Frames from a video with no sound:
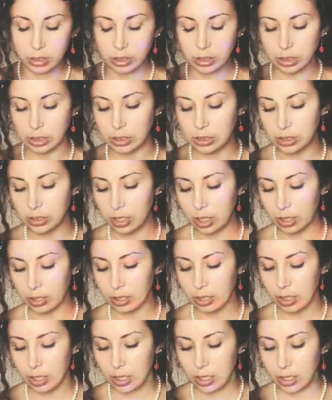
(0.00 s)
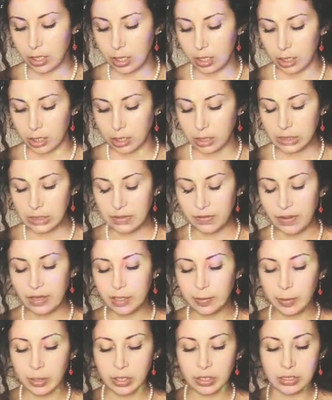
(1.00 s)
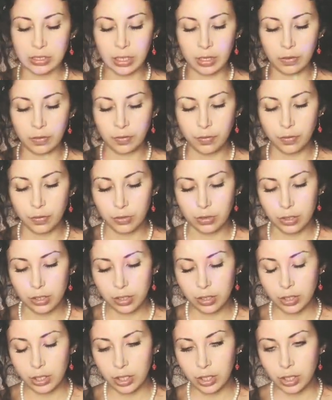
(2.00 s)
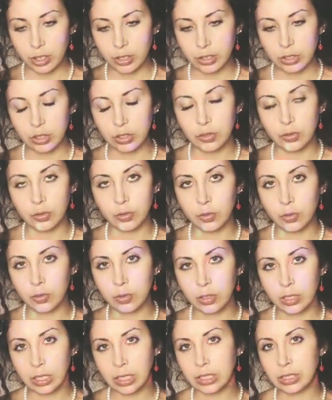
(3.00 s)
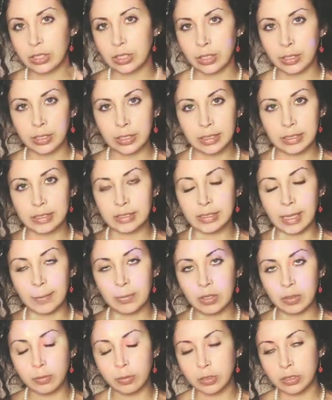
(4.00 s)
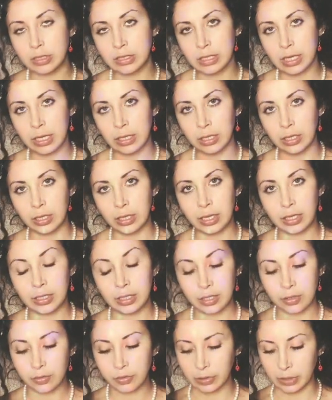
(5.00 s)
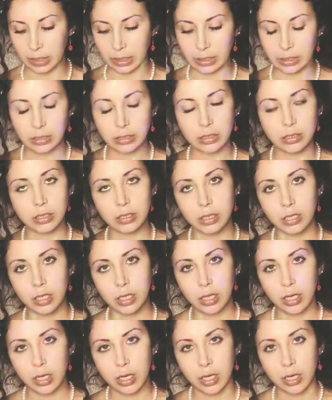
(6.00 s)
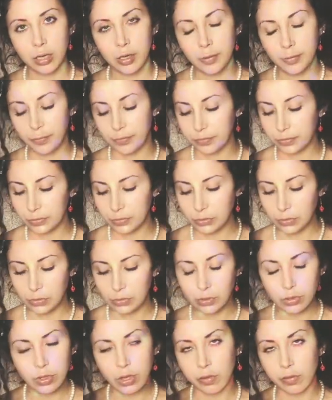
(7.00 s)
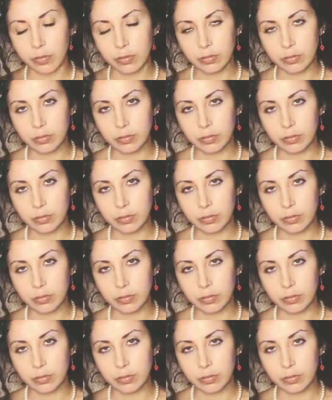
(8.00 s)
She does not develop herself to a certain acceptable standard and then release. No.